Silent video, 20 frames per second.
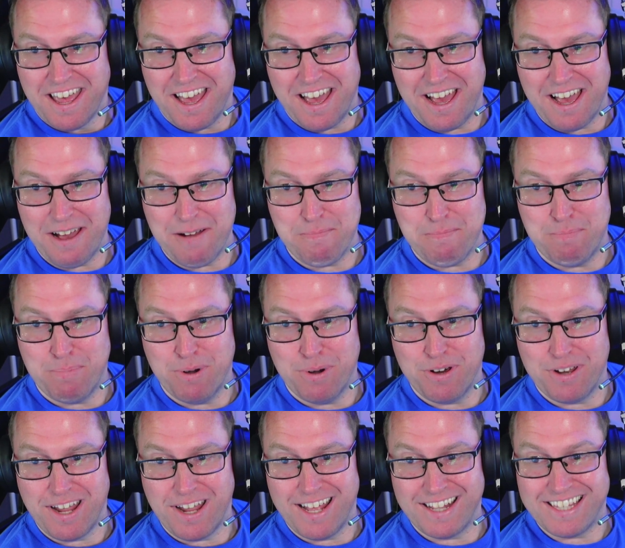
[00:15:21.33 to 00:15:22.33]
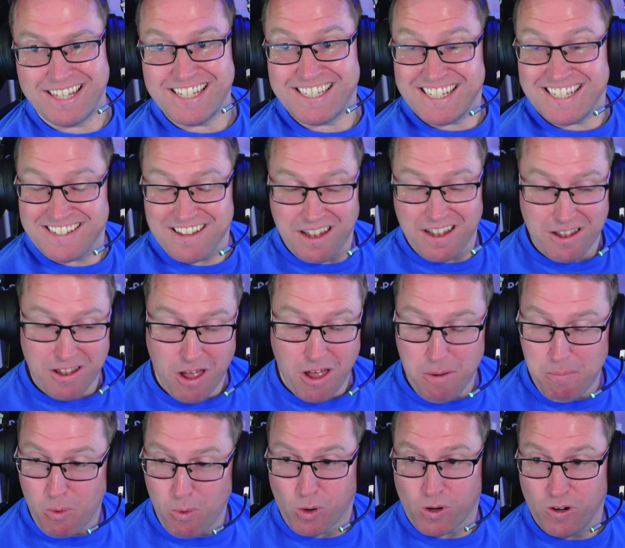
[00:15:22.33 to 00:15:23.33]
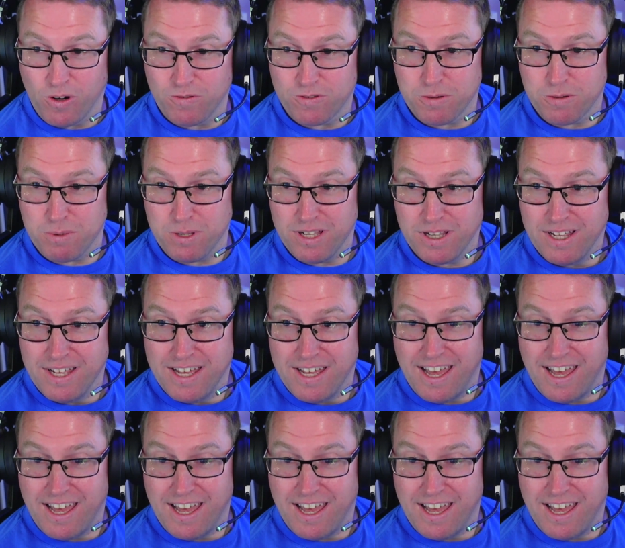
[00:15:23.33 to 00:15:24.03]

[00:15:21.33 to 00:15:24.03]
But this is a lot more comfortable.